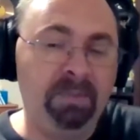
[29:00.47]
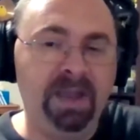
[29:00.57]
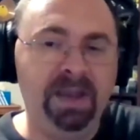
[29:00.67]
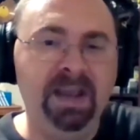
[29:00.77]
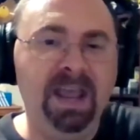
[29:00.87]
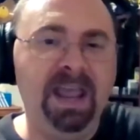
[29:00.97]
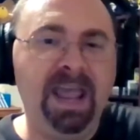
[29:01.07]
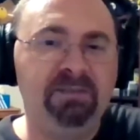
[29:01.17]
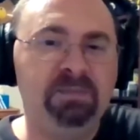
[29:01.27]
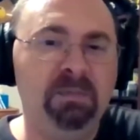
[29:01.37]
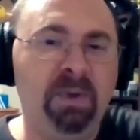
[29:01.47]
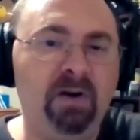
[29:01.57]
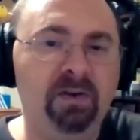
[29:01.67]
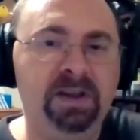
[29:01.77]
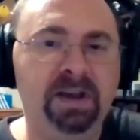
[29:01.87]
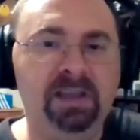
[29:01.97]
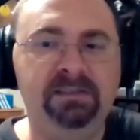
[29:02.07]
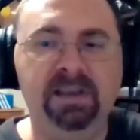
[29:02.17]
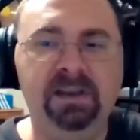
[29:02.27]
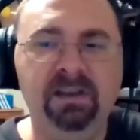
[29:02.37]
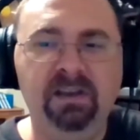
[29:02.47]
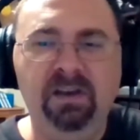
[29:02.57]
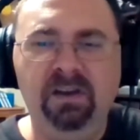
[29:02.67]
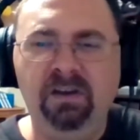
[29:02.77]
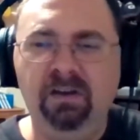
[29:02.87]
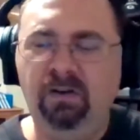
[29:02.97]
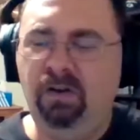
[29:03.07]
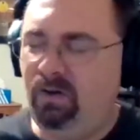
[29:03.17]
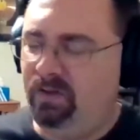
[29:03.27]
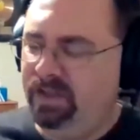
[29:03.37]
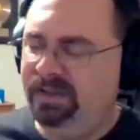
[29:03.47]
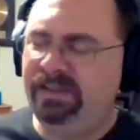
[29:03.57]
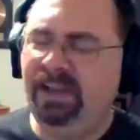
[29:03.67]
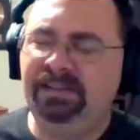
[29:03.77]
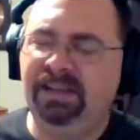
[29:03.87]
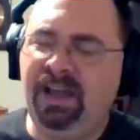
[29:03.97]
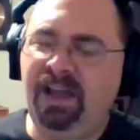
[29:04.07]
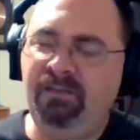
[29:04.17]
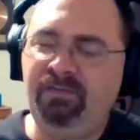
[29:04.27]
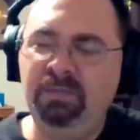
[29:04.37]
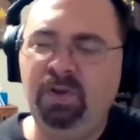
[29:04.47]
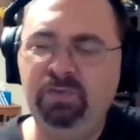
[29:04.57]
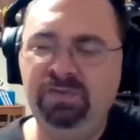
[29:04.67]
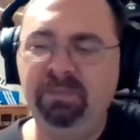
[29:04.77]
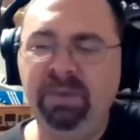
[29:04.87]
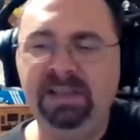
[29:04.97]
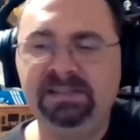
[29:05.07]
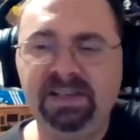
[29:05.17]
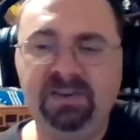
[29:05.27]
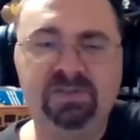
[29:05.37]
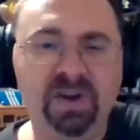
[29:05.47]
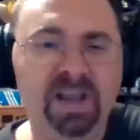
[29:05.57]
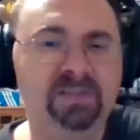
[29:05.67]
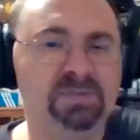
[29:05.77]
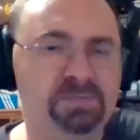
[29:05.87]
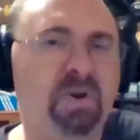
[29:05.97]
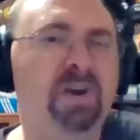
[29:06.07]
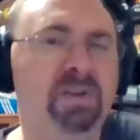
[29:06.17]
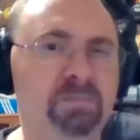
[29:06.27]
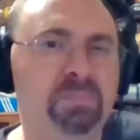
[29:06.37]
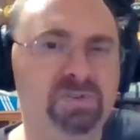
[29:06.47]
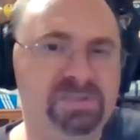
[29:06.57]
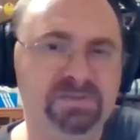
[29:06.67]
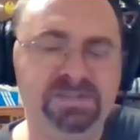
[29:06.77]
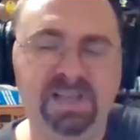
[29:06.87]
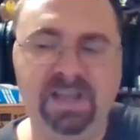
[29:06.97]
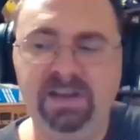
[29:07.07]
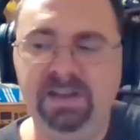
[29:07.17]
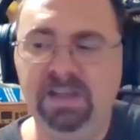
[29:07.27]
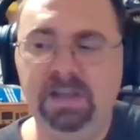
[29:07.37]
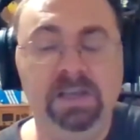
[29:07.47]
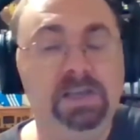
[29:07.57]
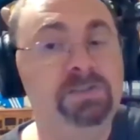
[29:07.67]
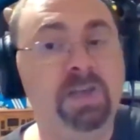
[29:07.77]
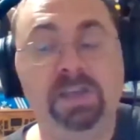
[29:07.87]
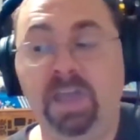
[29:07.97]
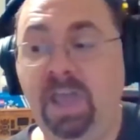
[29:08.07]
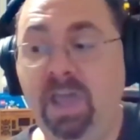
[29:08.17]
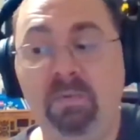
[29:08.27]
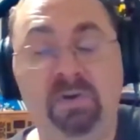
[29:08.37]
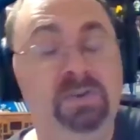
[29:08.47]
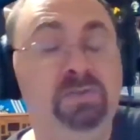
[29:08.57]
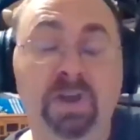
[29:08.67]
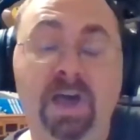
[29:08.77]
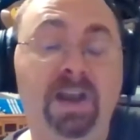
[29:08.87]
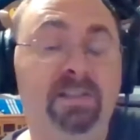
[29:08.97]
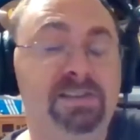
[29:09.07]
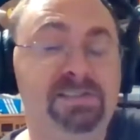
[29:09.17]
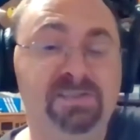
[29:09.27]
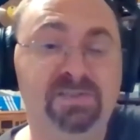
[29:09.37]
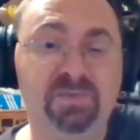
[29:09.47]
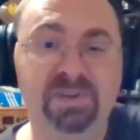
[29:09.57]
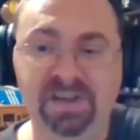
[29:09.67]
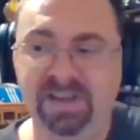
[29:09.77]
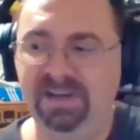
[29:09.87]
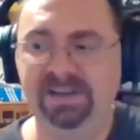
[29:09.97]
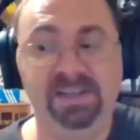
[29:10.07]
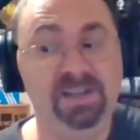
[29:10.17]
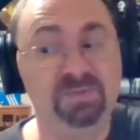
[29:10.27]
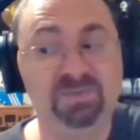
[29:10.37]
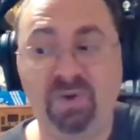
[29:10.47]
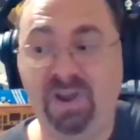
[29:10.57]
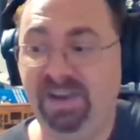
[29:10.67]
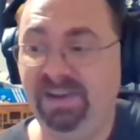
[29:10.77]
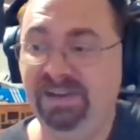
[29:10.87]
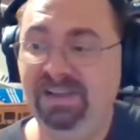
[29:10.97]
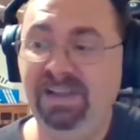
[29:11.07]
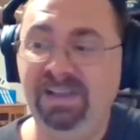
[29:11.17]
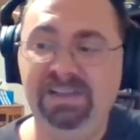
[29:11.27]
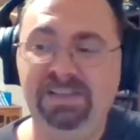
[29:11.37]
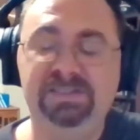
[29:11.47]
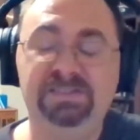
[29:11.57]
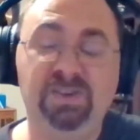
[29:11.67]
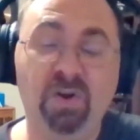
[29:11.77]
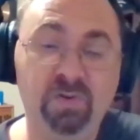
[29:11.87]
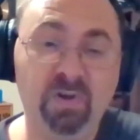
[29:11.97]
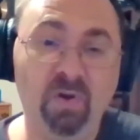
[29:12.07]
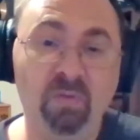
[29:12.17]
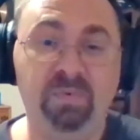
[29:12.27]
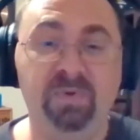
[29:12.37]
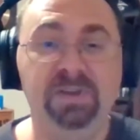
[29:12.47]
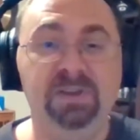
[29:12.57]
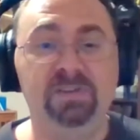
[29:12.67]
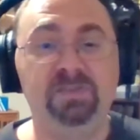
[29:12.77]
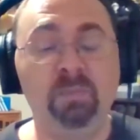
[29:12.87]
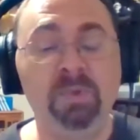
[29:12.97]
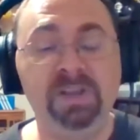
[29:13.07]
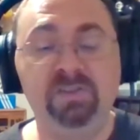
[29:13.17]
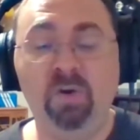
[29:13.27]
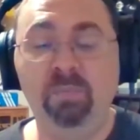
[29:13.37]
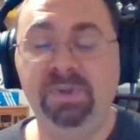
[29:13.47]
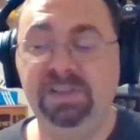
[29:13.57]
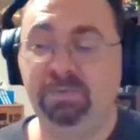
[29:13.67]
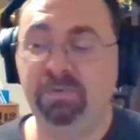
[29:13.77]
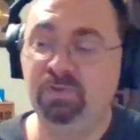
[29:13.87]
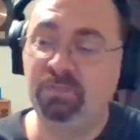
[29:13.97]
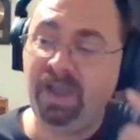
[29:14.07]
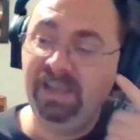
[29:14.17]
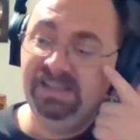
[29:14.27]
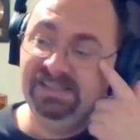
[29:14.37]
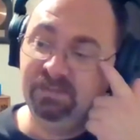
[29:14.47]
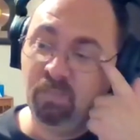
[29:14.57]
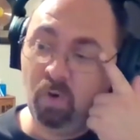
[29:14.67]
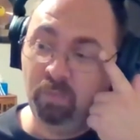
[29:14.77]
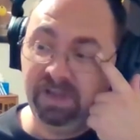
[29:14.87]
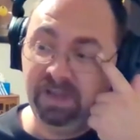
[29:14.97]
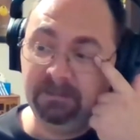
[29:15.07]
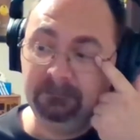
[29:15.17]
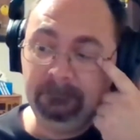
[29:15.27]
head asked me about it, and I said, "Oh, isn't that the guy from the Who's the Man soundtrack, which Party and Bullshit was on?" He's like, "Yeah, but you gotta listen to it," and he was right. So dope. So many dope beats produced by Easy Mo B.